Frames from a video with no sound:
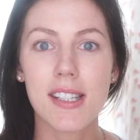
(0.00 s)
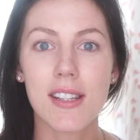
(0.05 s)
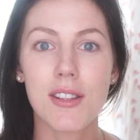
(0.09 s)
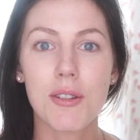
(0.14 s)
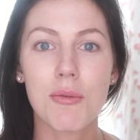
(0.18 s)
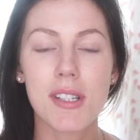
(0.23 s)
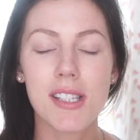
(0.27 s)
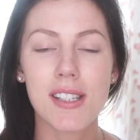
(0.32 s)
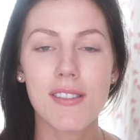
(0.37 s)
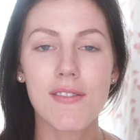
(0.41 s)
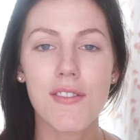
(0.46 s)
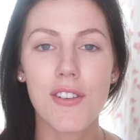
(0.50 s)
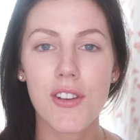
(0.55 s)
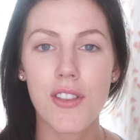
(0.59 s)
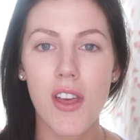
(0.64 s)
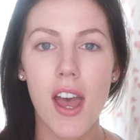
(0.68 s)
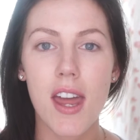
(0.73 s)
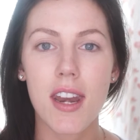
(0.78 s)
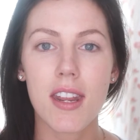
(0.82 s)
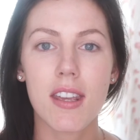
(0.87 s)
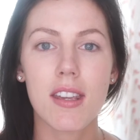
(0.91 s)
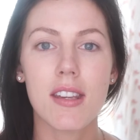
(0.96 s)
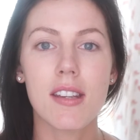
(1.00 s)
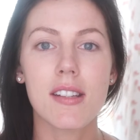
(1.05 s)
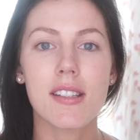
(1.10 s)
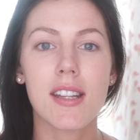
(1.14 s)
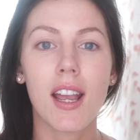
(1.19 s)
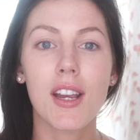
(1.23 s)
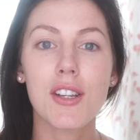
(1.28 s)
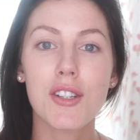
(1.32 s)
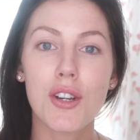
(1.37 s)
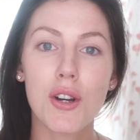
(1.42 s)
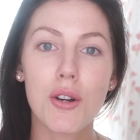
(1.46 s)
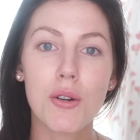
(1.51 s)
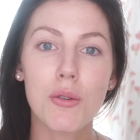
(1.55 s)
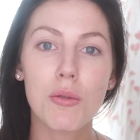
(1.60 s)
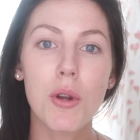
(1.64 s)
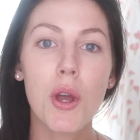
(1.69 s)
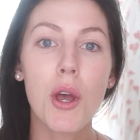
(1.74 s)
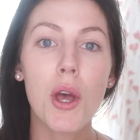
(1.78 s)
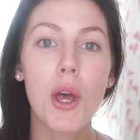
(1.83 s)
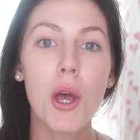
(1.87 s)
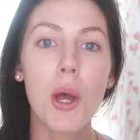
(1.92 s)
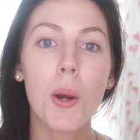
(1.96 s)
And the reason for that is I don't
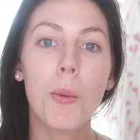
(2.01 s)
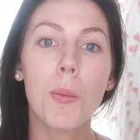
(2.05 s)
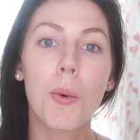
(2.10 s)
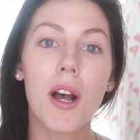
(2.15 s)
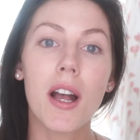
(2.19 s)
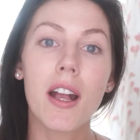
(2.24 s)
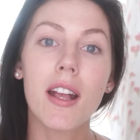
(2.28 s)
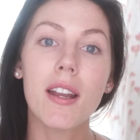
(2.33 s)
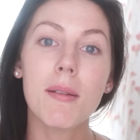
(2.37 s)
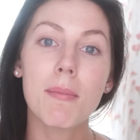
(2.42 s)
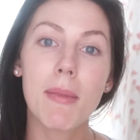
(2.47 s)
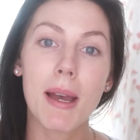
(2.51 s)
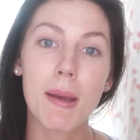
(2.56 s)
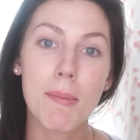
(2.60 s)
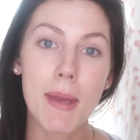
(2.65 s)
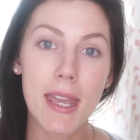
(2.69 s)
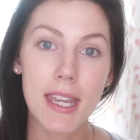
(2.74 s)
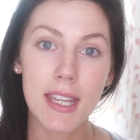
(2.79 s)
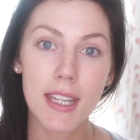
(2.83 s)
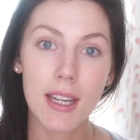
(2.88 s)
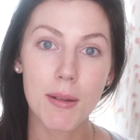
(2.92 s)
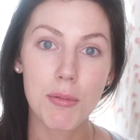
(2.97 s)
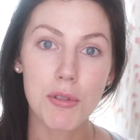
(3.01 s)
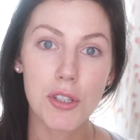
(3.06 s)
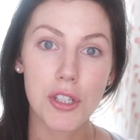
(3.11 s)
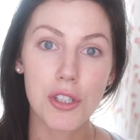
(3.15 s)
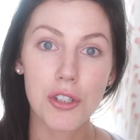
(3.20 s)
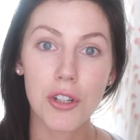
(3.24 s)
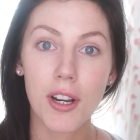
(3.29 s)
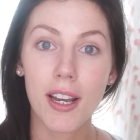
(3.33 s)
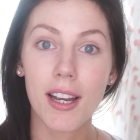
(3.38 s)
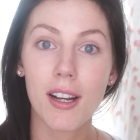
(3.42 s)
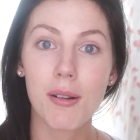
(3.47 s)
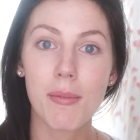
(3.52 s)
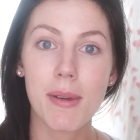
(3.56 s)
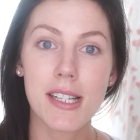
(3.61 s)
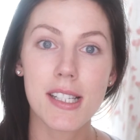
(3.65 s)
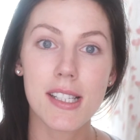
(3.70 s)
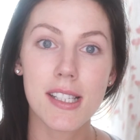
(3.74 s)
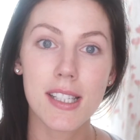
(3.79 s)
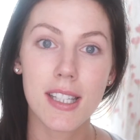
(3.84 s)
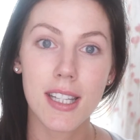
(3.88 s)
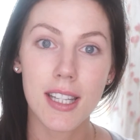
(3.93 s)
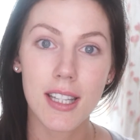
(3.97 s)
want my makeup to dry out my
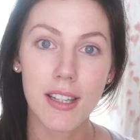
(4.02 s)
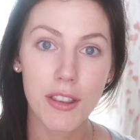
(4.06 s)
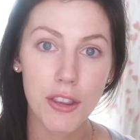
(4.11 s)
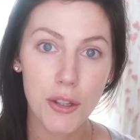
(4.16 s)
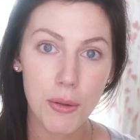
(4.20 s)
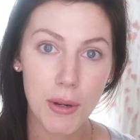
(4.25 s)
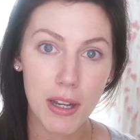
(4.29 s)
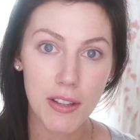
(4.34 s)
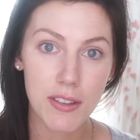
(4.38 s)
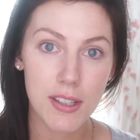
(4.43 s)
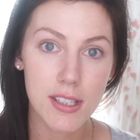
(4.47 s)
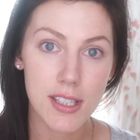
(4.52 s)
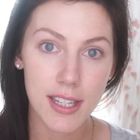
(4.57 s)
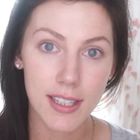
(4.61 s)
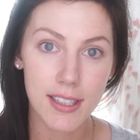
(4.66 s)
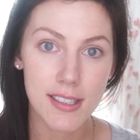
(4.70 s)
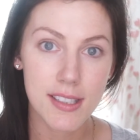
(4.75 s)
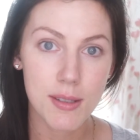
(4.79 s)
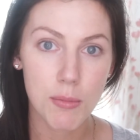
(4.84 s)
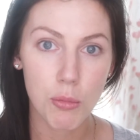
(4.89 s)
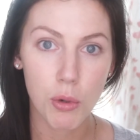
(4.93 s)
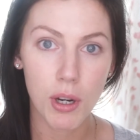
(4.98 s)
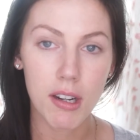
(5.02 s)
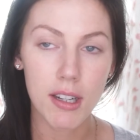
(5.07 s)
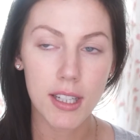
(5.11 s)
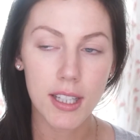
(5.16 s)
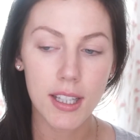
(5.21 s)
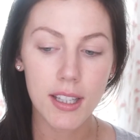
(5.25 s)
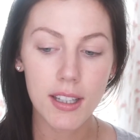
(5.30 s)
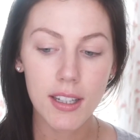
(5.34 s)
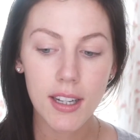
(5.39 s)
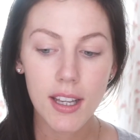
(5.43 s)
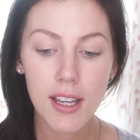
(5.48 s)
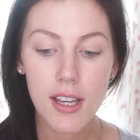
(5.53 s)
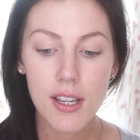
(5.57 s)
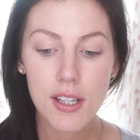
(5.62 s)
skin throughout the day as I'm wearing it,